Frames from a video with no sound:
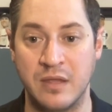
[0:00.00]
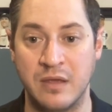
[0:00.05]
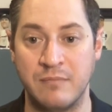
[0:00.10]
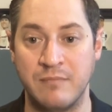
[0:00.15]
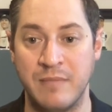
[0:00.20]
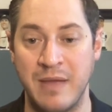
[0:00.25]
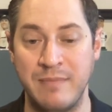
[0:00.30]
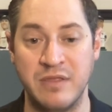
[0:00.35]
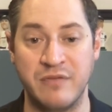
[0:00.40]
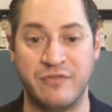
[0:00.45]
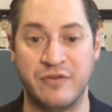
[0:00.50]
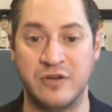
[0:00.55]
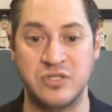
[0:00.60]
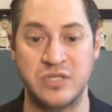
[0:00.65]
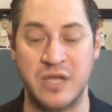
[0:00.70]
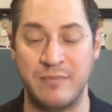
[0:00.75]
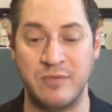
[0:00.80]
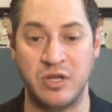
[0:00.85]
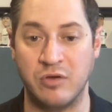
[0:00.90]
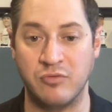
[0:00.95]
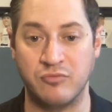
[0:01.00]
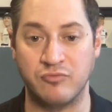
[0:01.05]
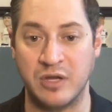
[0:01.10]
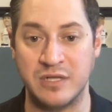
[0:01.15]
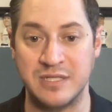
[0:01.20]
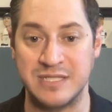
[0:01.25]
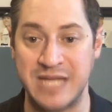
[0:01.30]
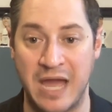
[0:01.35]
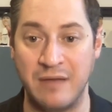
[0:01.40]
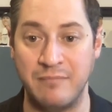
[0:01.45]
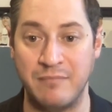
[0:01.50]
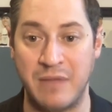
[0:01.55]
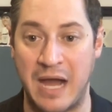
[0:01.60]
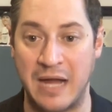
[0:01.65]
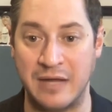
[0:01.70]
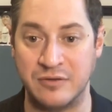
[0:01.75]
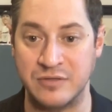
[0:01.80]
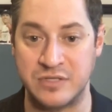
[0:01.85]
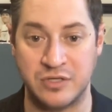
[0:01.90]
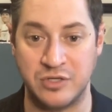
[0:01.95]
maybe the first time you don't run 10
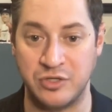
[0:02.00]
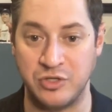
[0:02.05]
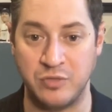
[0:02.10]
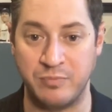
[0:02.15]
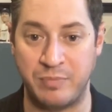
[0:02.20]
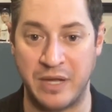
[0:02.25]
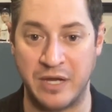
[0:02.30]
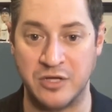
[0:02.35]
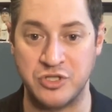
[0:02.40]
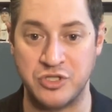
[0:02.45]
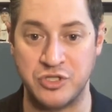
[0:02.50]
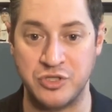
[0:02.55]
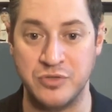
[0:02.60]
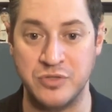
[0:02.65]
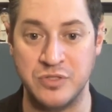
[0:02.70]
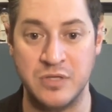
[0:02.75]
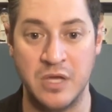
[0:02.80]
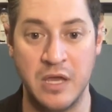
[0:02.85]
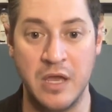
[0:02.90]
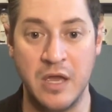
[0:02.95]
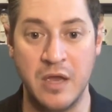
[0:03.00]
miles in a new pair of shoes,